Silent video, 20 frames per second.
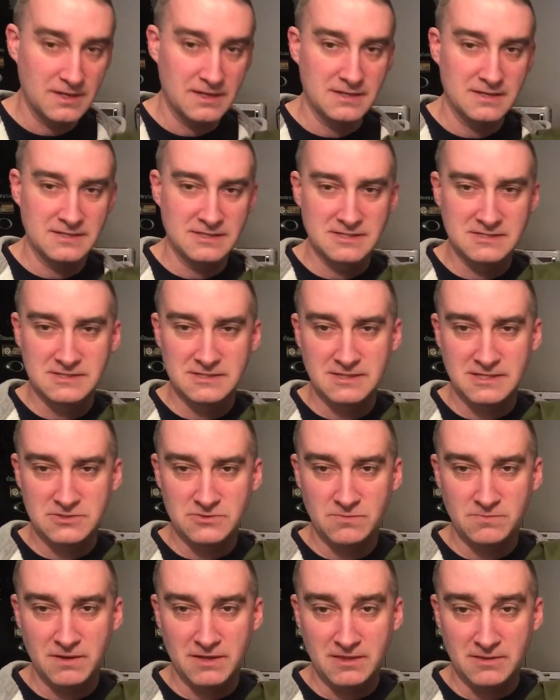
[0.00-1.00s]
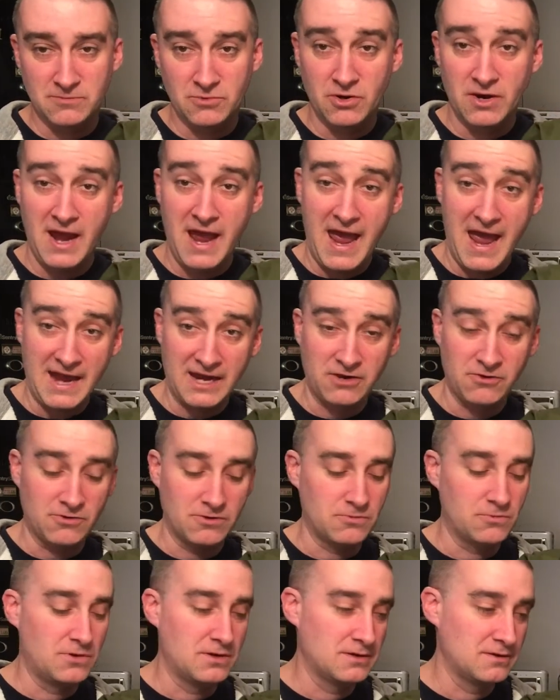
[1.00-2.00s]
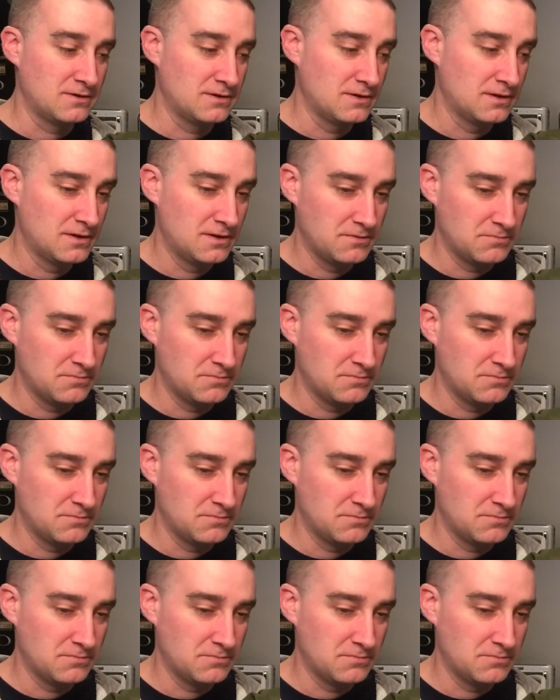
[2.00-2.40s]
this would be the more accurate one,